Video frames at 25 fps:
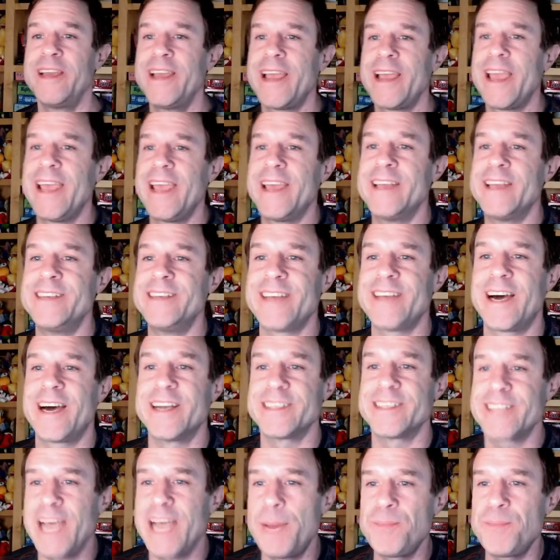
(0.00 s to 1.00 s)
And
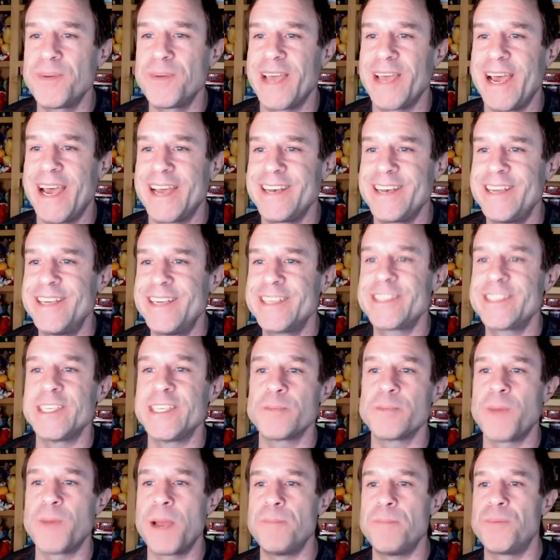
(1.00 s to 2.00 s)
on top of that,
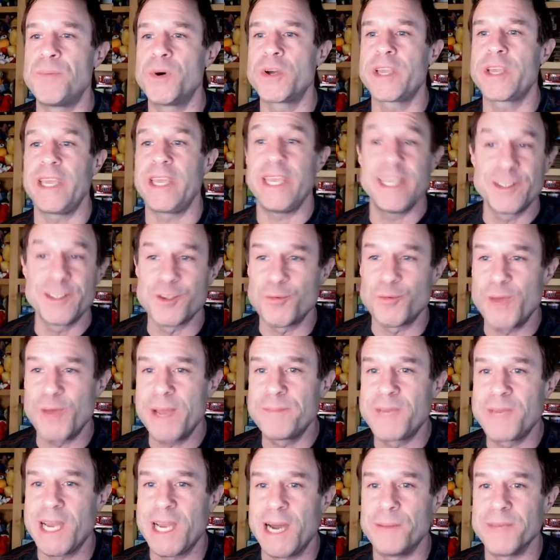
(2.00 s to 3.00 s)
since my book is a
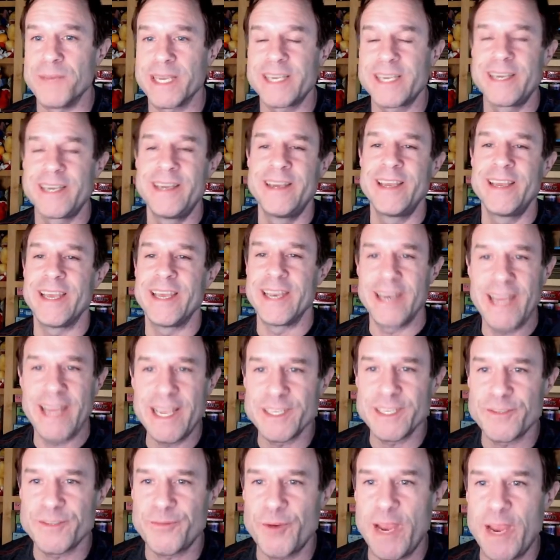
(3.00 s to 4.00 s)
webcomic and it
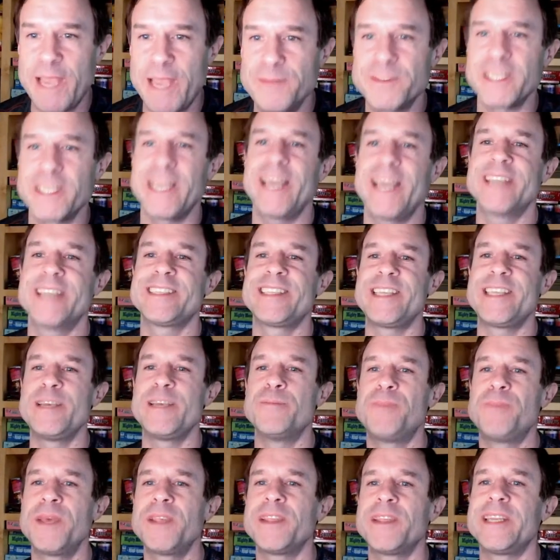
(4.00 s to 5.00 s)
has frames, it has the
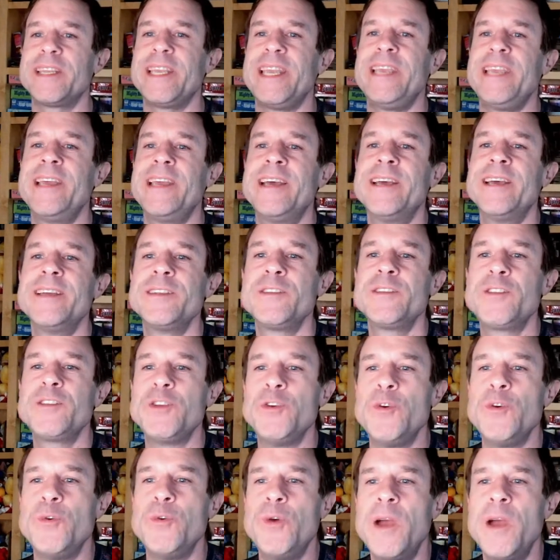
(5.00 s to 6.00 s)
ability
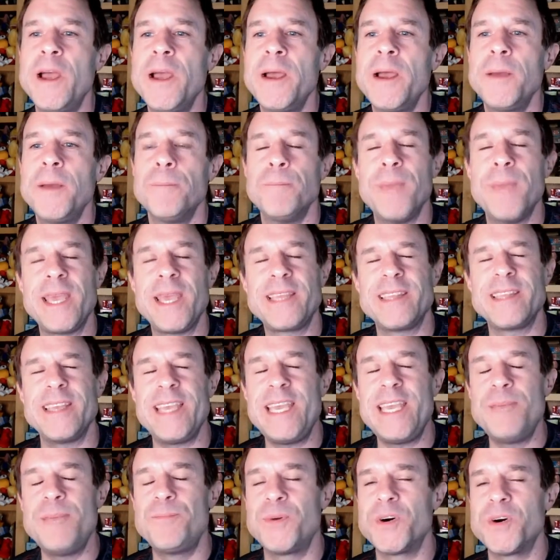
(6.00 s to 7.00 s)
to make
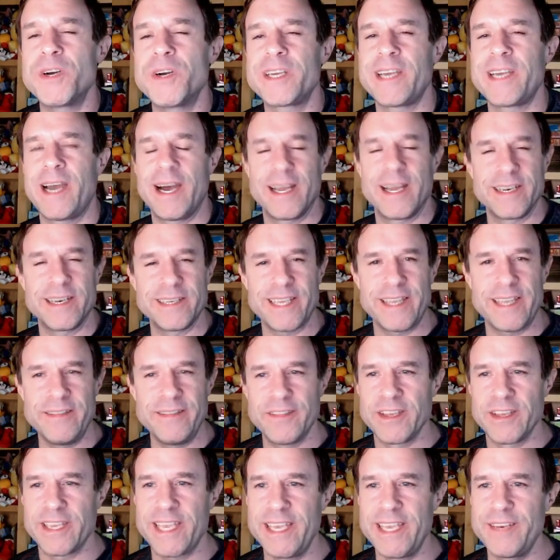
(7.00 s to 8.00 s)
the ebook on
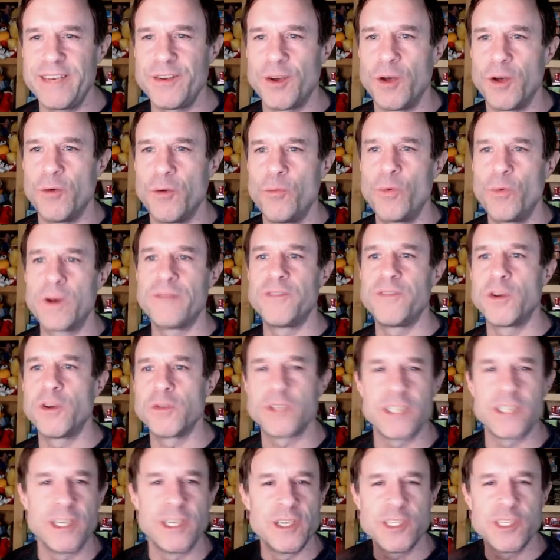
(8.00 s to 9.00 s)
the Kindle one of
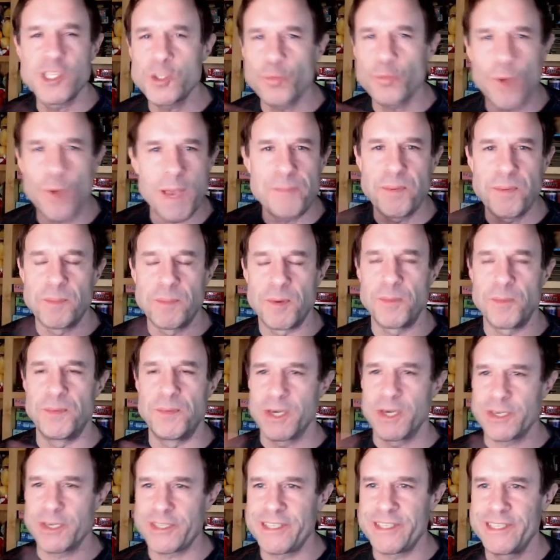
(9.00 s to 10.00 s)
those swipeable
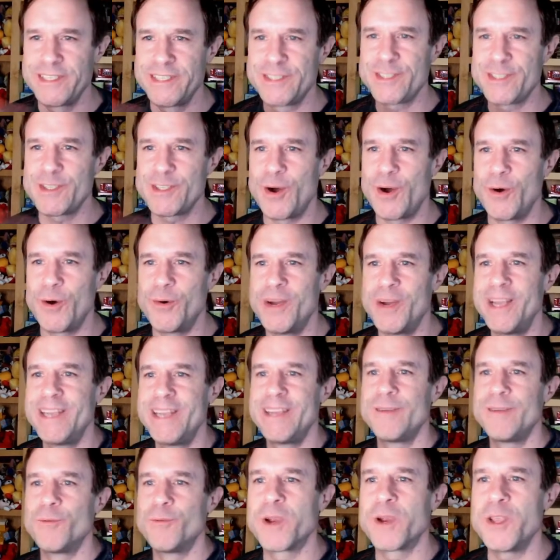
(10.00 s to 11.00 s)
books. So
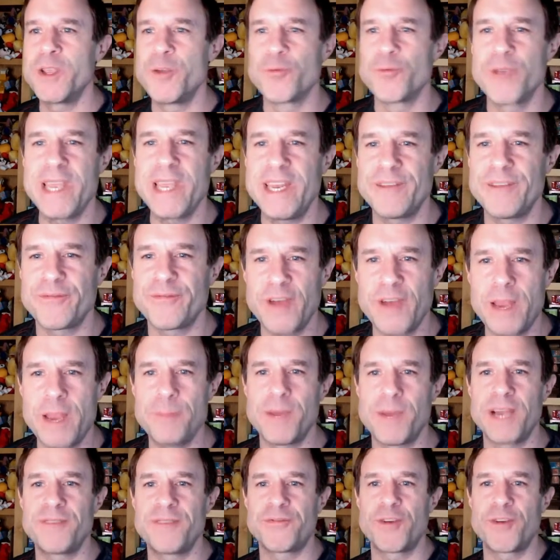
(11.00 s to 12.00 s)
where you read it
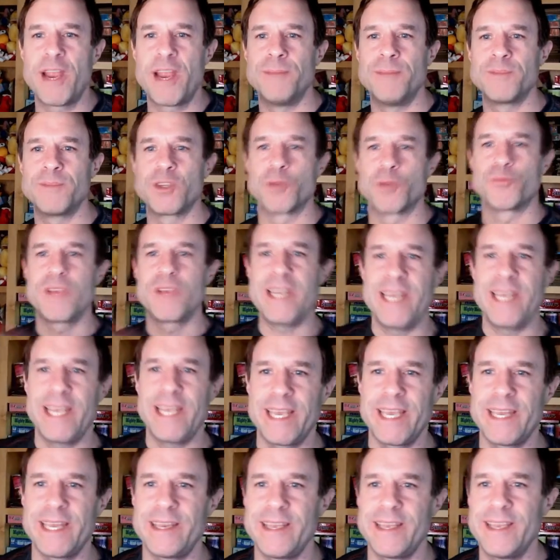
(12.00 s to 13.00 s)
frame by frame. So
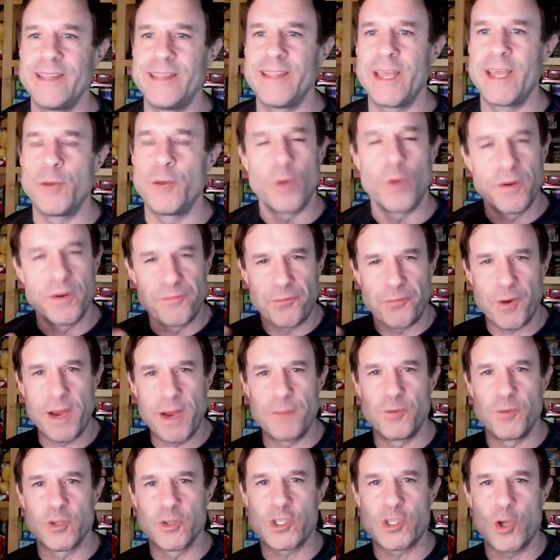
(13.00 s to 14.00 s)
reading it and then one
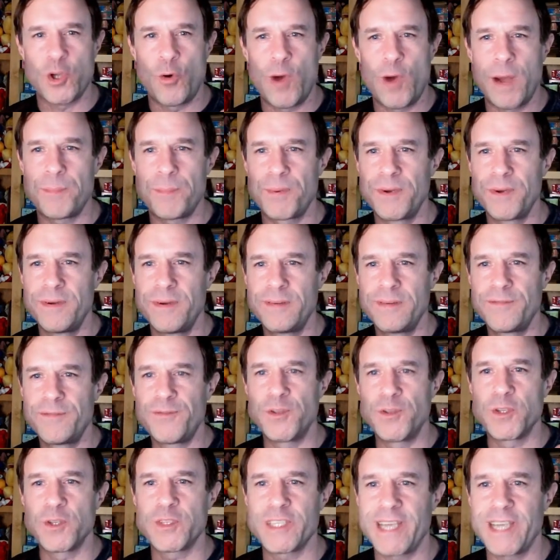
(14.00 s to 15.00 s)
frame will show up
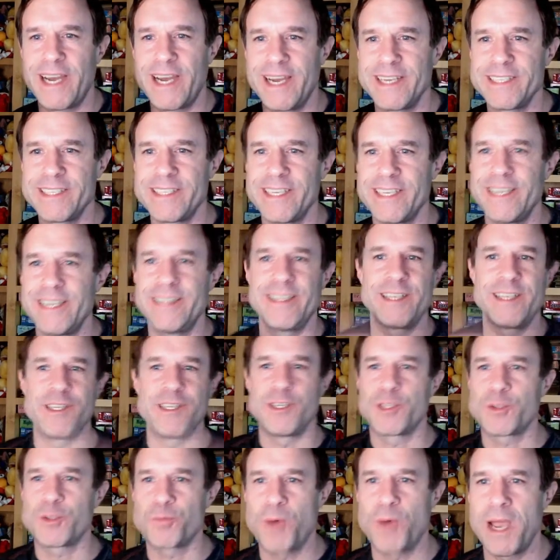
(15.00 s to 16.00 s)
full size and then
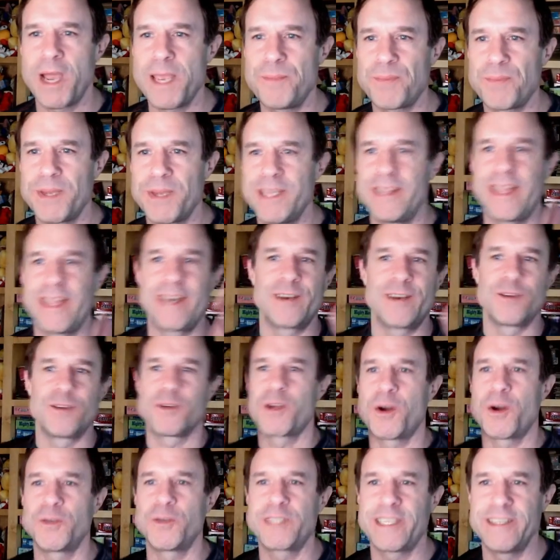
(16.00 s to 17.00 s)
you swipe and then it'll
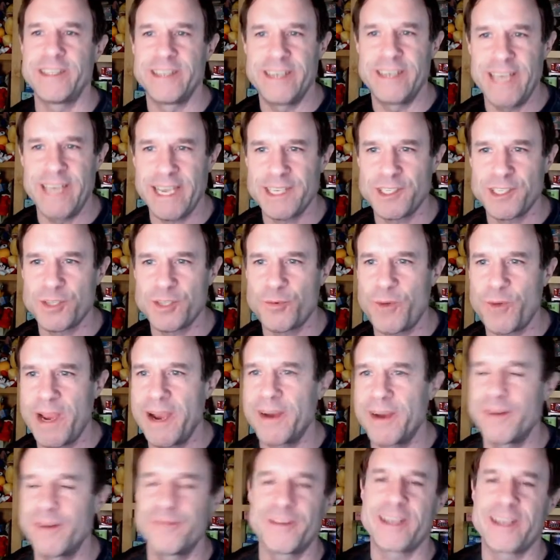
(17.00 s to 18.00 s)
go to the next
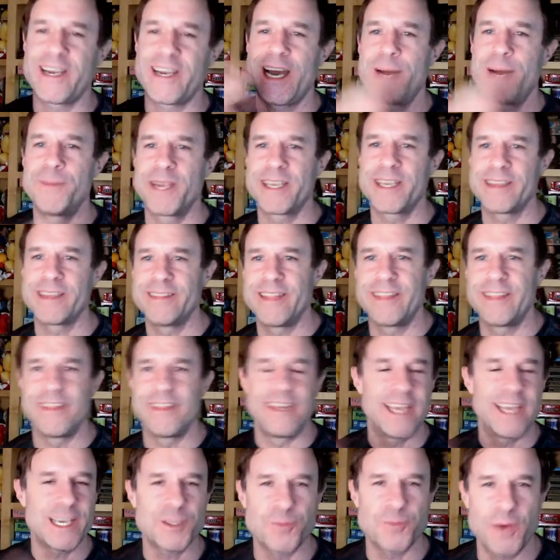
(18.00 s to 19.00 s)
square of the comic and then the
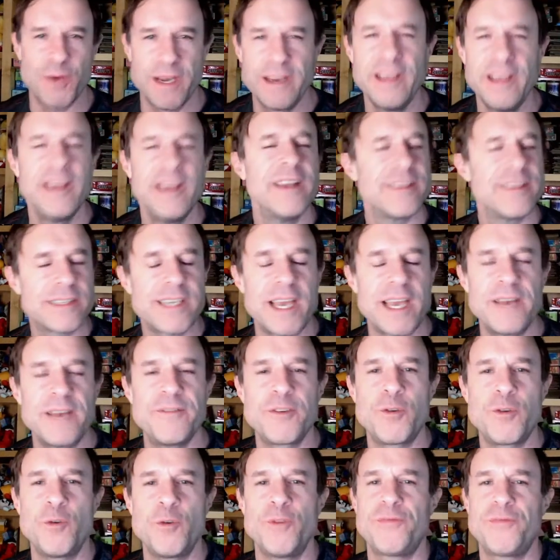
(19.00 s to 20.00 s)
next one. It's kind of
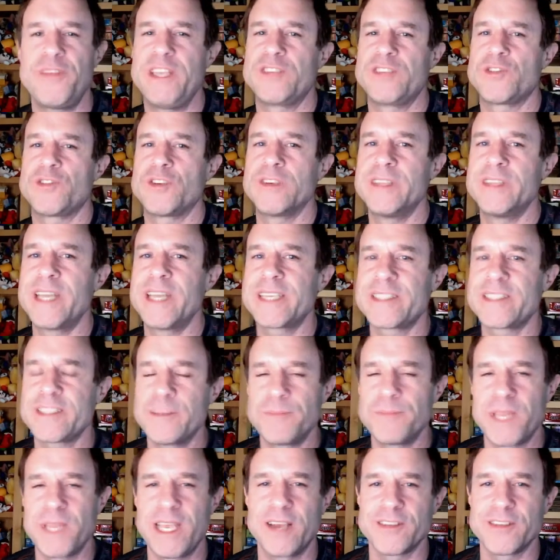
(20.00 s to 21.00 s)
a cool feature and that's
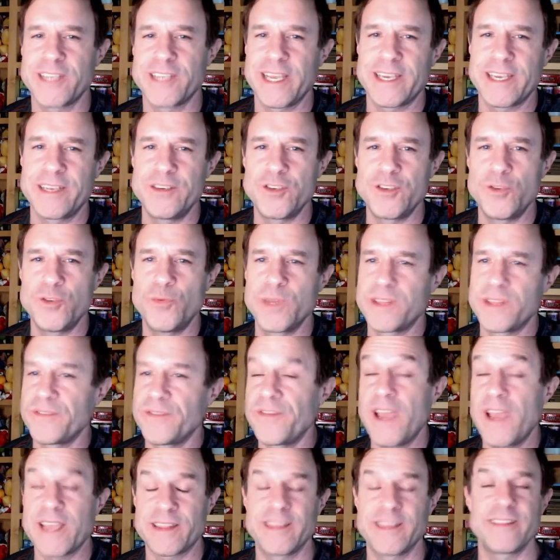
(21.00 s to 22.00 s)
something else I can do with the
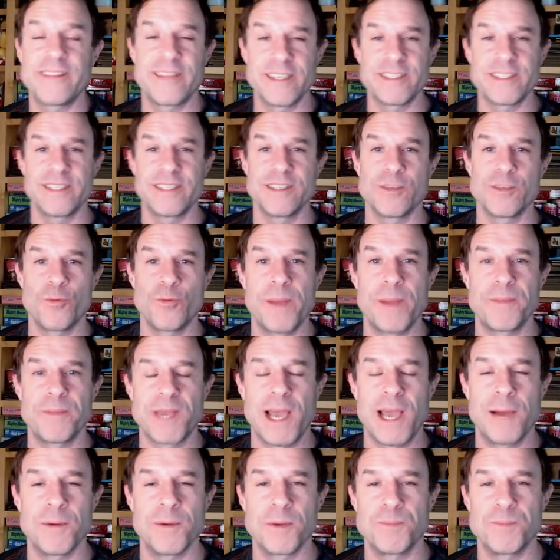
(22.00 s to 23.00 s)
fact that this is a web
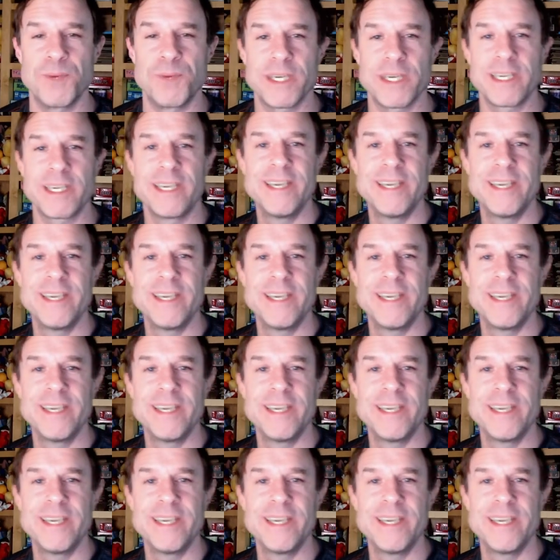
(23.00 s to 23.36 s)
comic book.